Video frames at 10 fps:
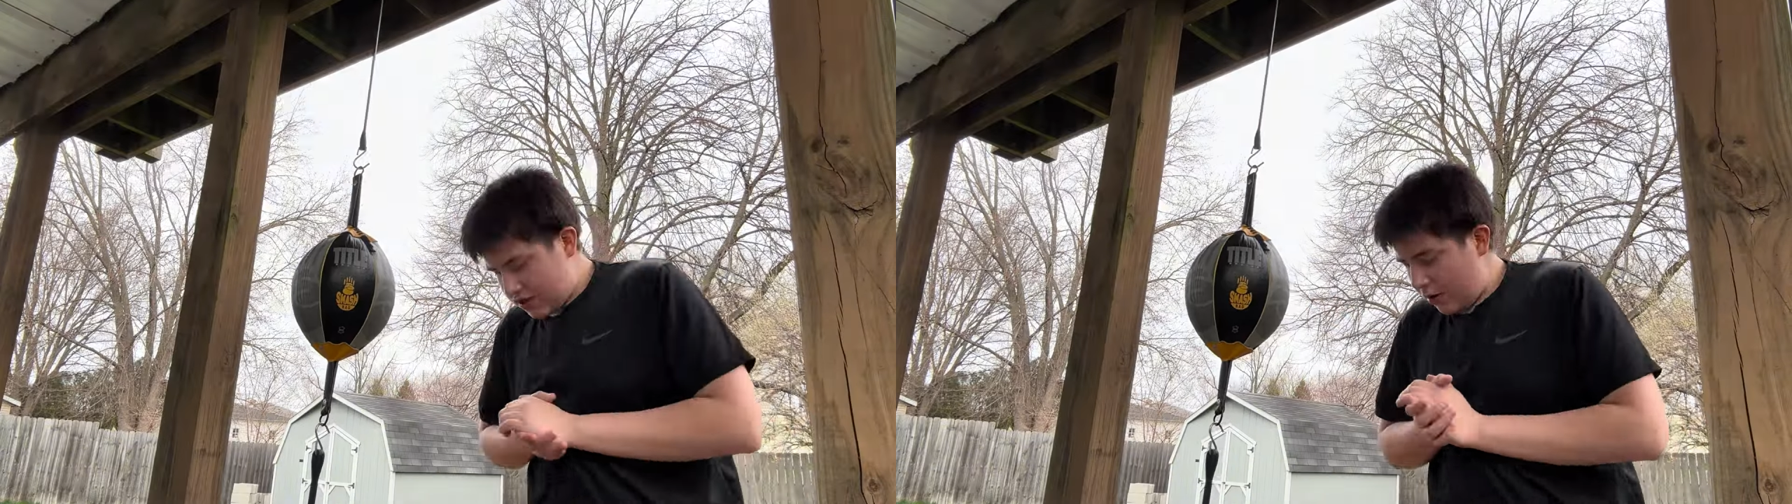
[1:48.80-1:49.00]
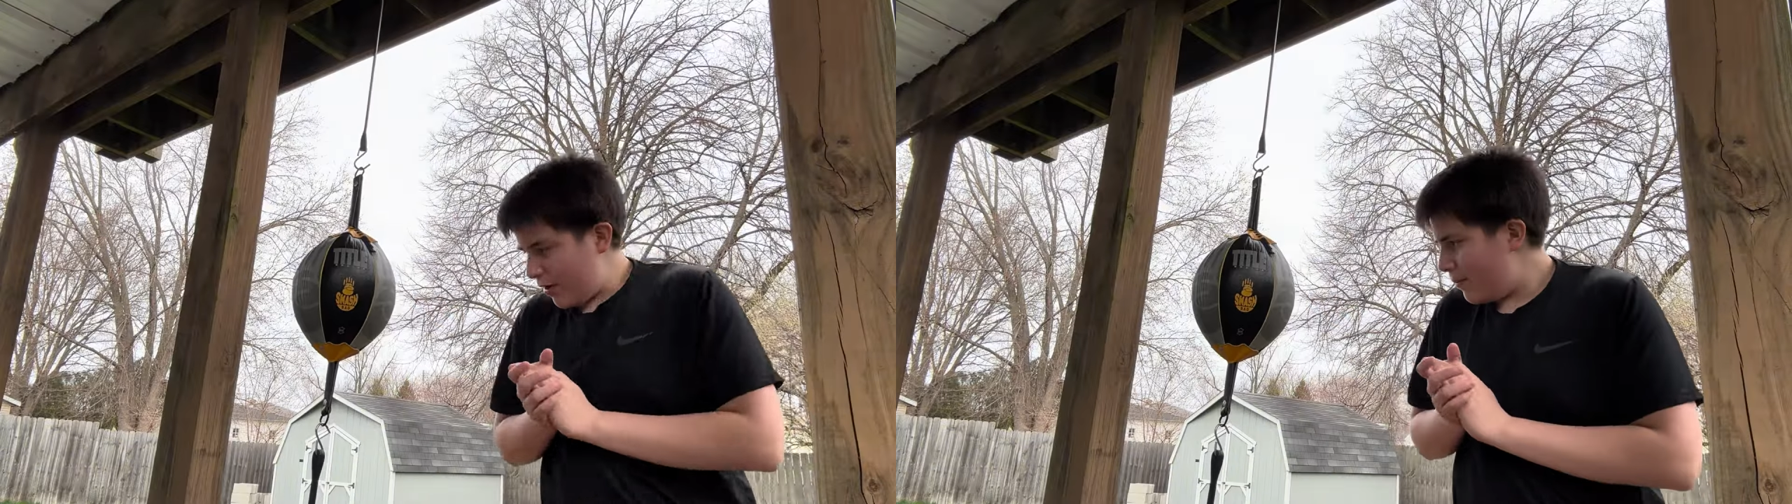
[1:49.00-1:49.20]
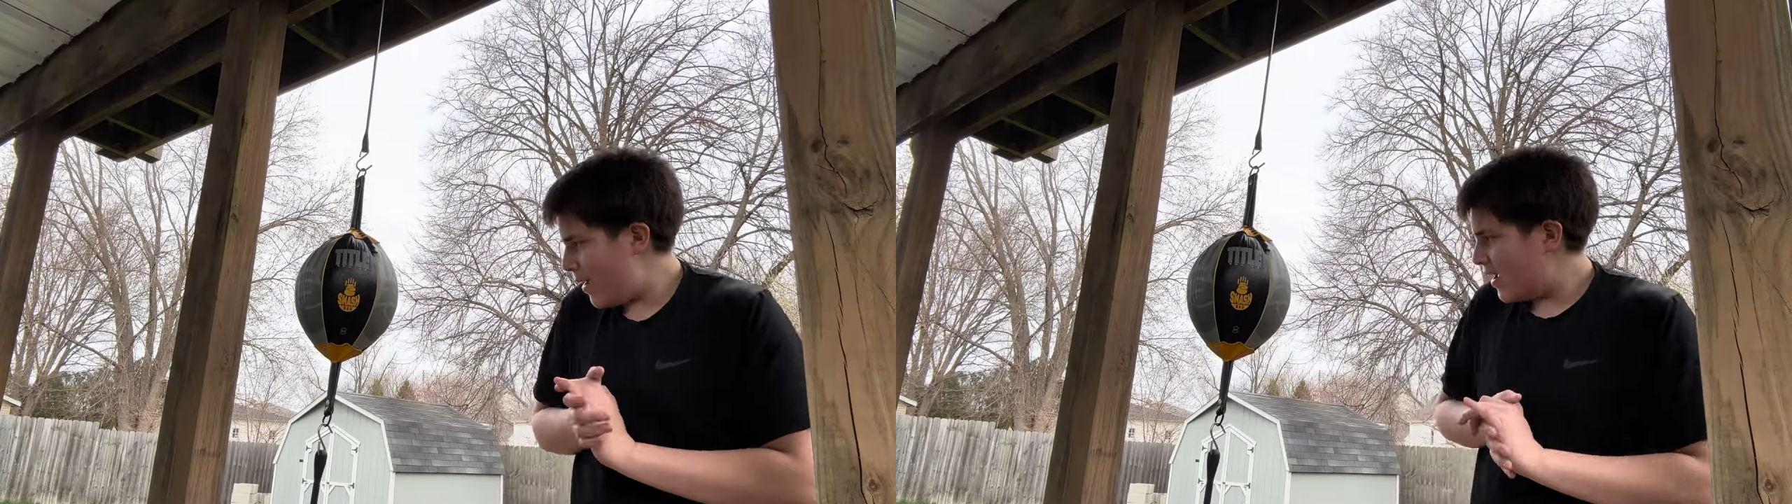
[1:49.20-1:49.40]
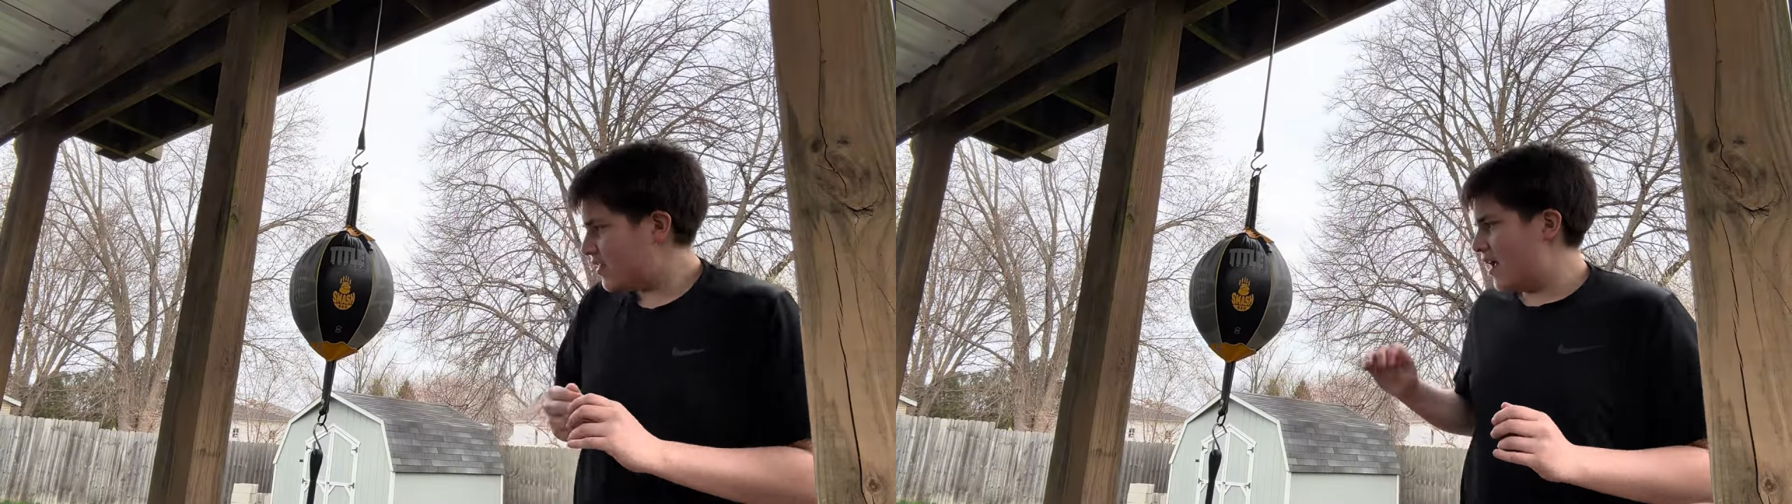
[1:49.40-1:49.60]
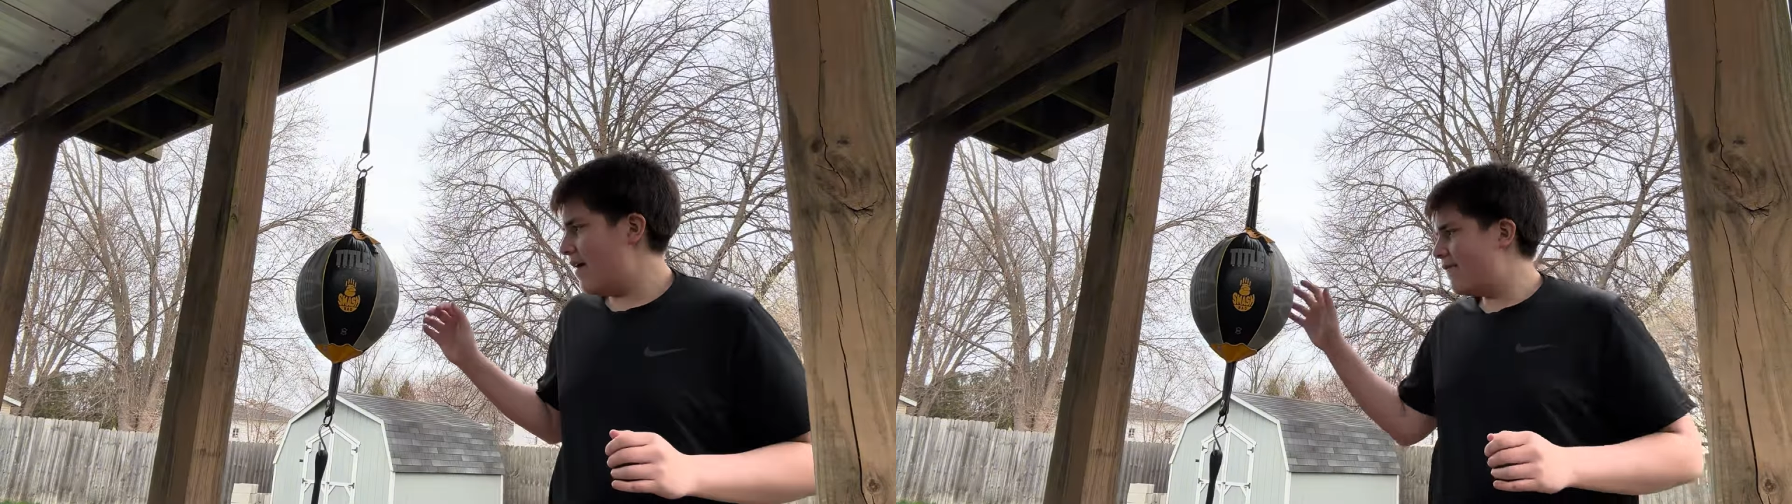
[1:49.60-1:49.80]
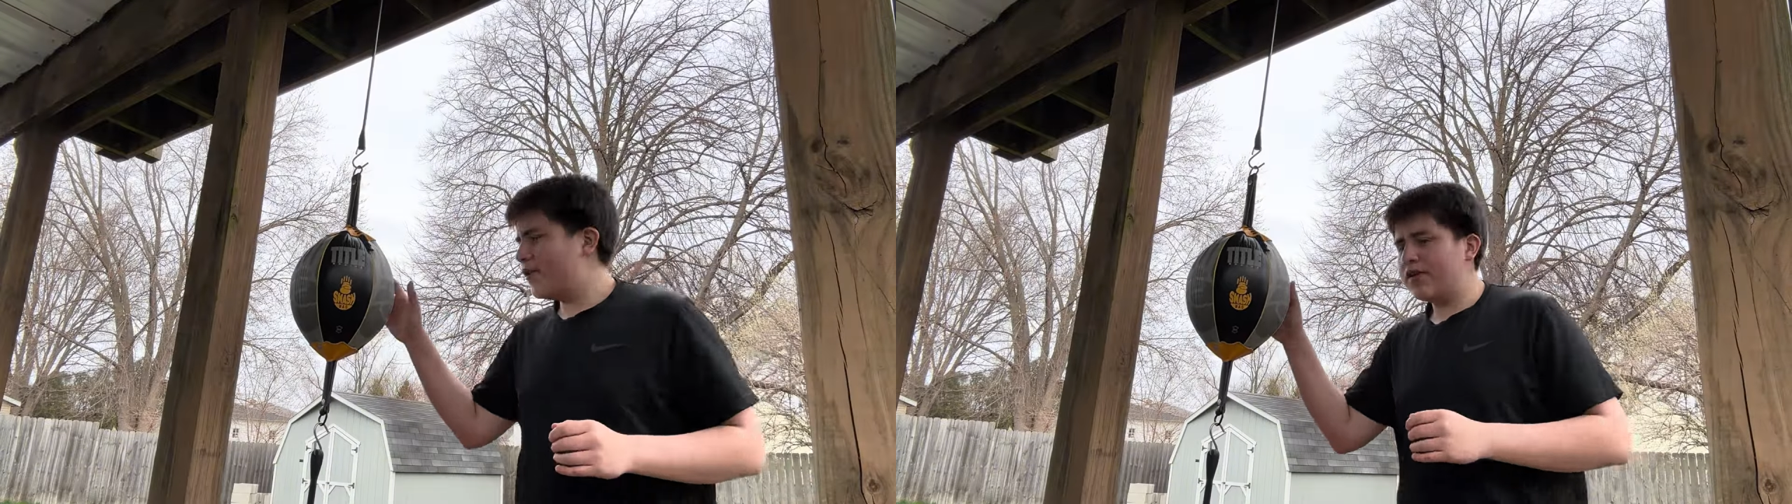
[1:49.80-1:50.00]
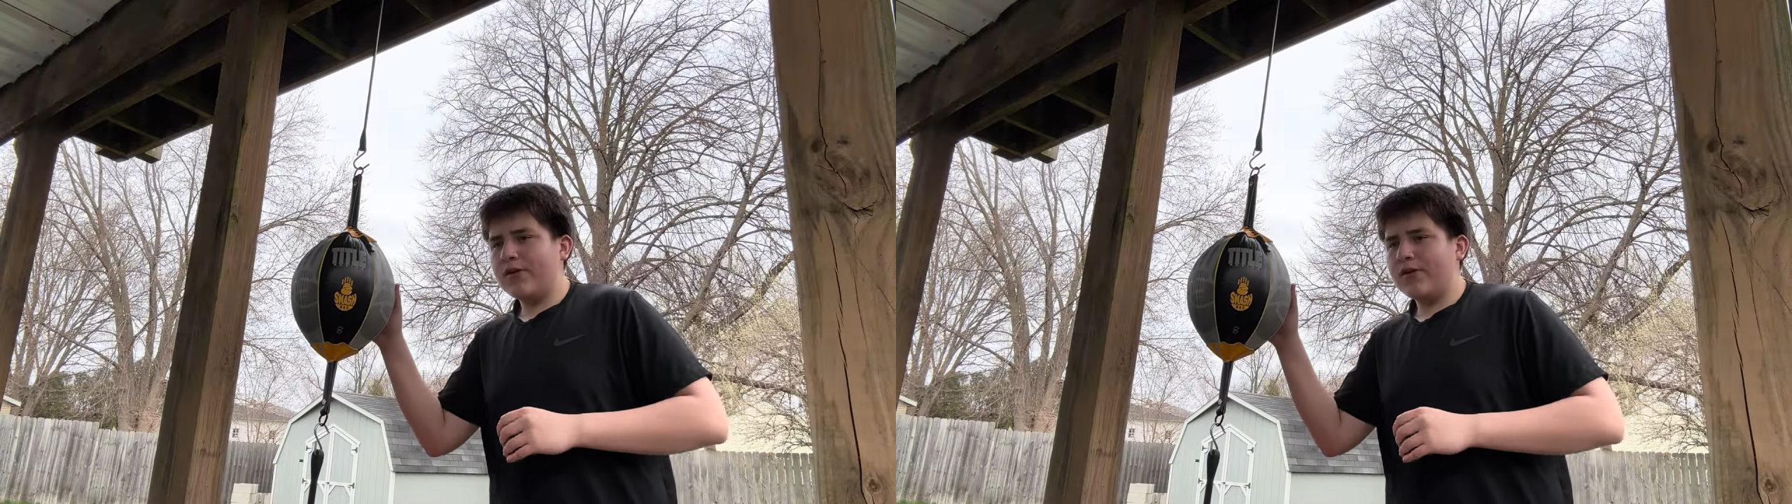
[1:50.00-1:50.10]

double M bag is heavier.